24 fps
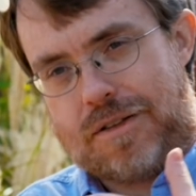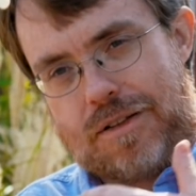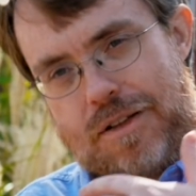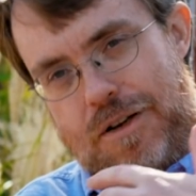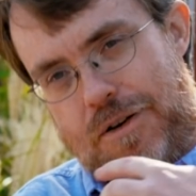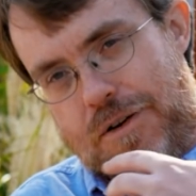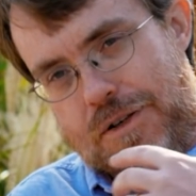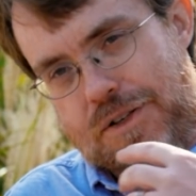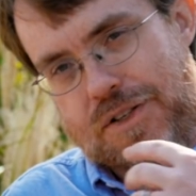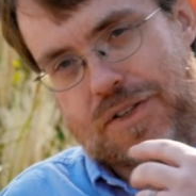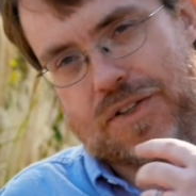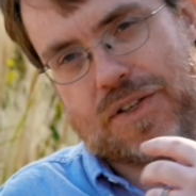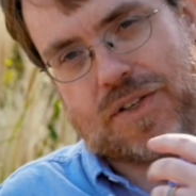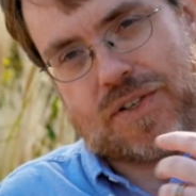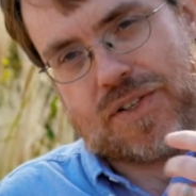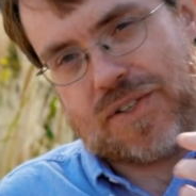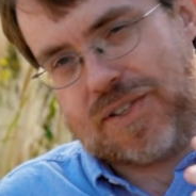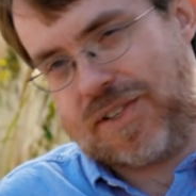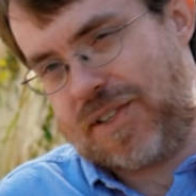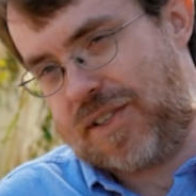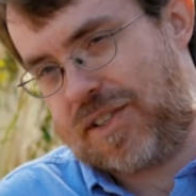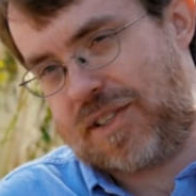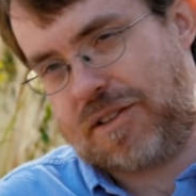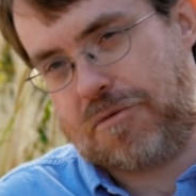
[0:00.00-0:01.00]
there's this
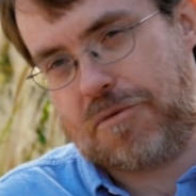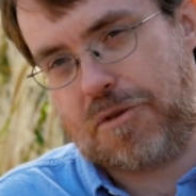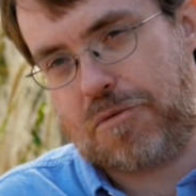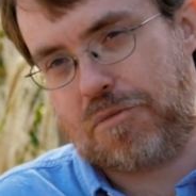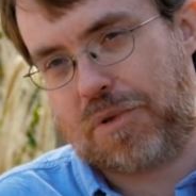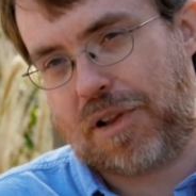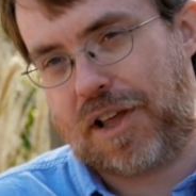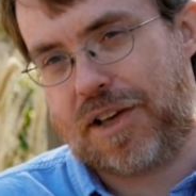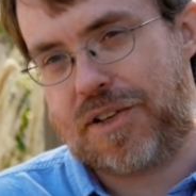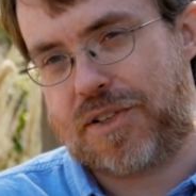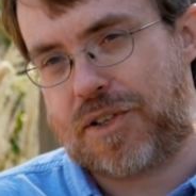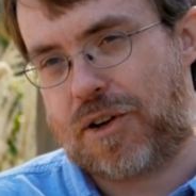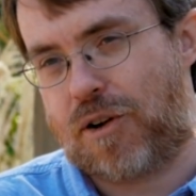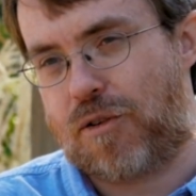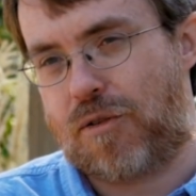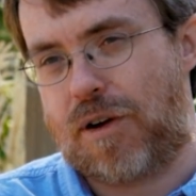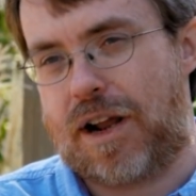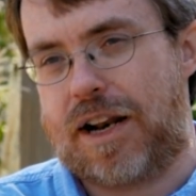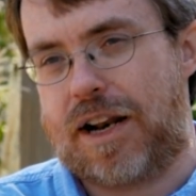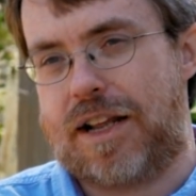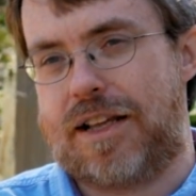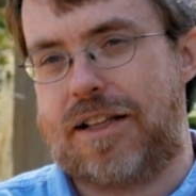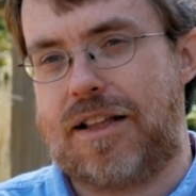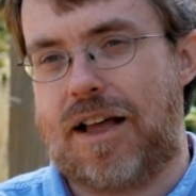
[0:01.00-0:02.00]
system in place
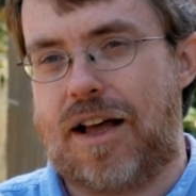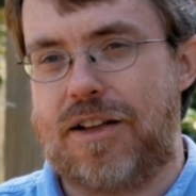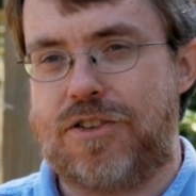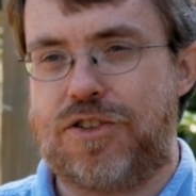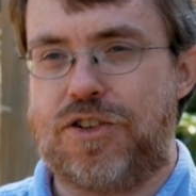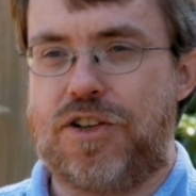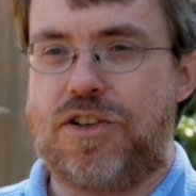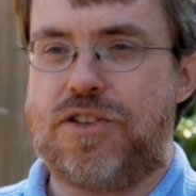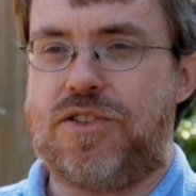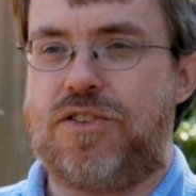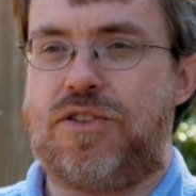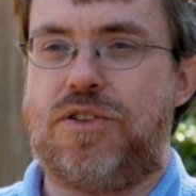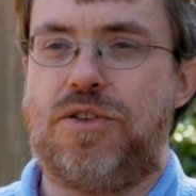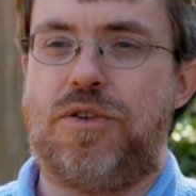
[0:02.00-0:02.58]
already, not just